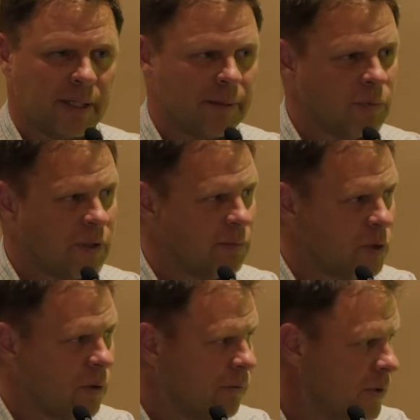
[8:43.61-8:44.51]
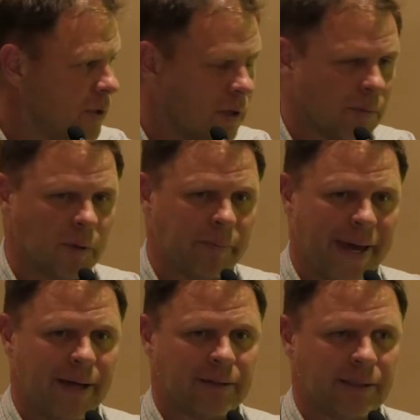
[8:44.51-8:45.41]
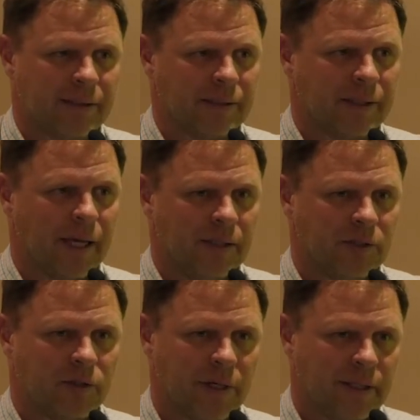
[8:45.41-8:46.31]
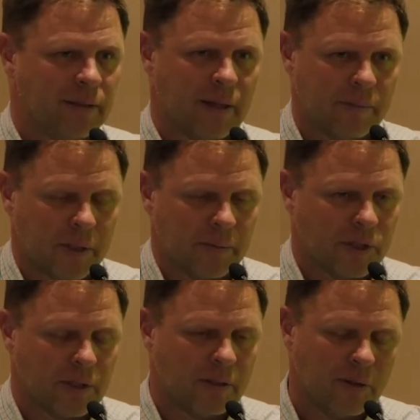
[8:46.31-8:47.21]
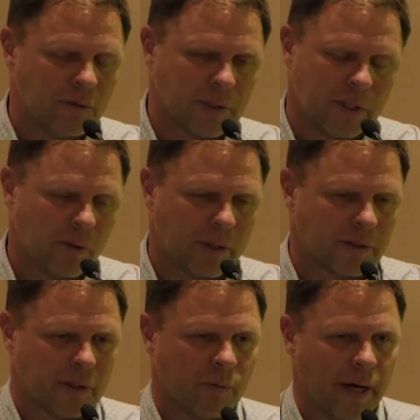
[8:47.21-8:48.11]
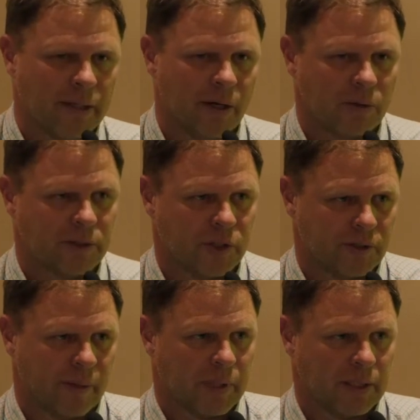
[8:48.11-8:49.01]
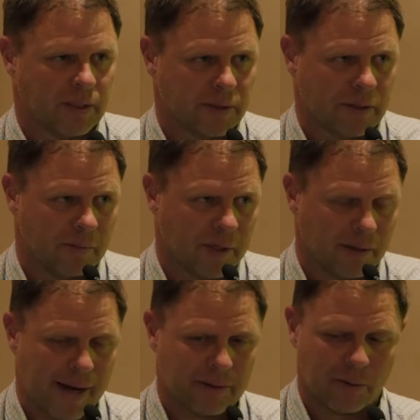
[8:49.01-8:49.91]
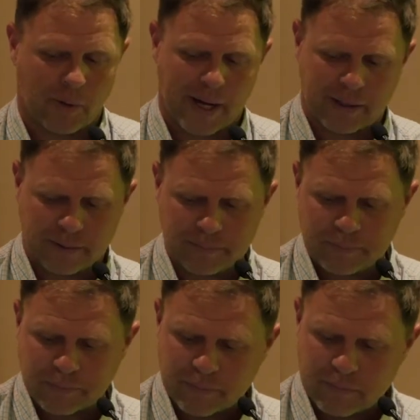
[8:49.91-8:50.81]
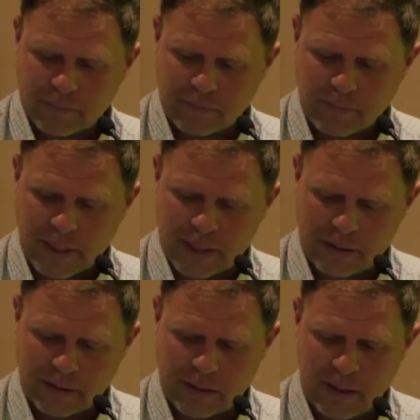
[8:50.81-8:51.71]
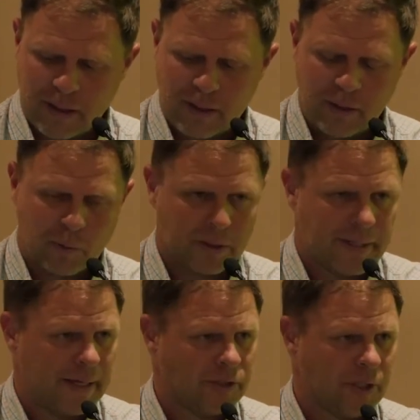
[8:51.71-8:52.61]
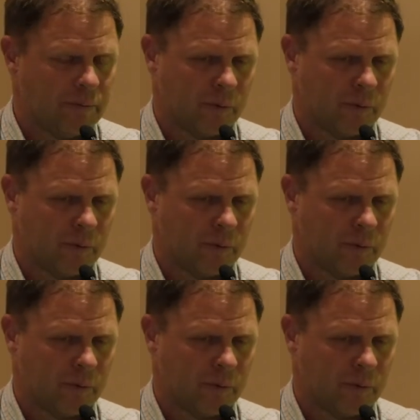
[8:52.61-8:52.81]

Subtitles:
some sort of a durable batten, in this case treated lumber, but you could use locust or white oak, just something that's going to be around a while. And we're attaching